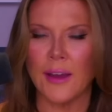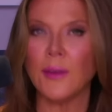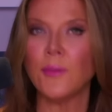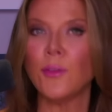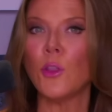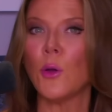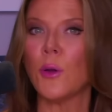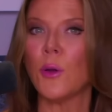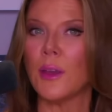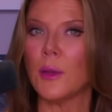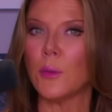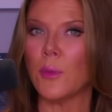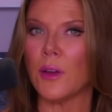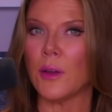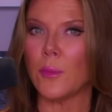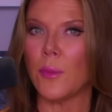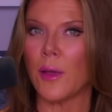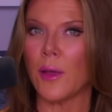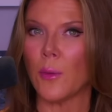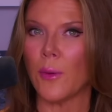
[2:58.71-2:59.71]
Even though he
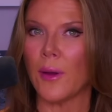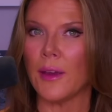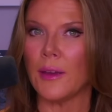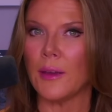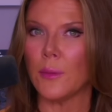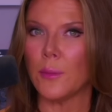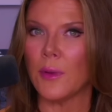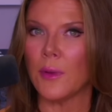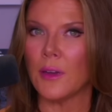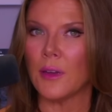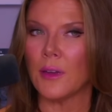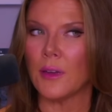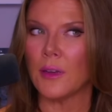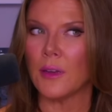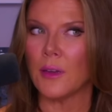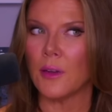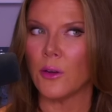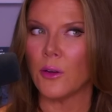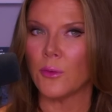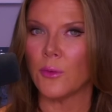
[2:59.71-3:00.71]
admitted, by the way, he admitted
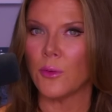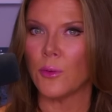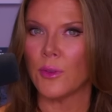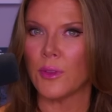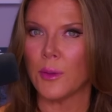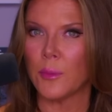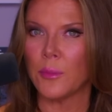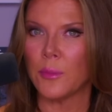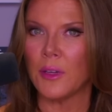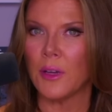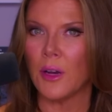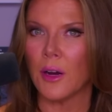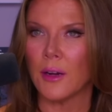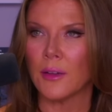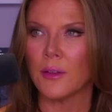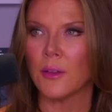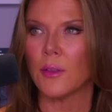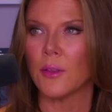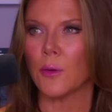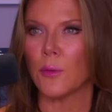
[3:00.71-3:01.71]
in an interview with
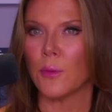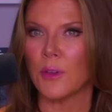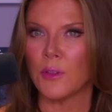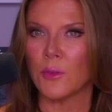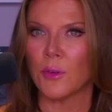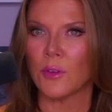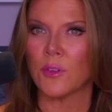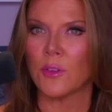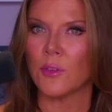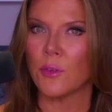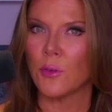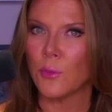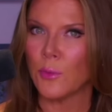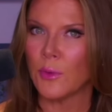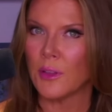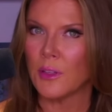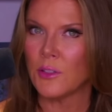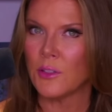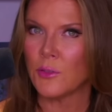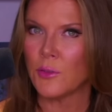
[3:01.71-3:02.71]
NPR that their resources are
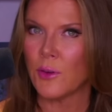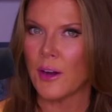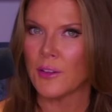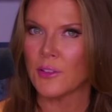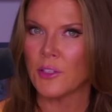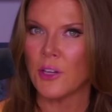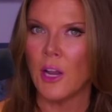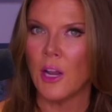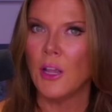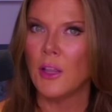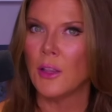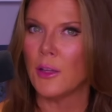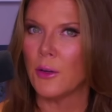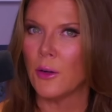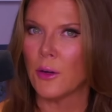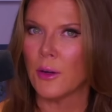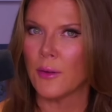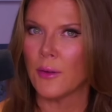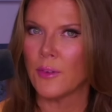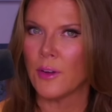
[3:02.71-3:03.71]
really stretched. They
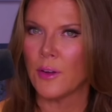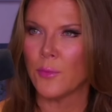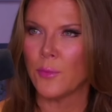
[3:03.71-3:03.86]
don't have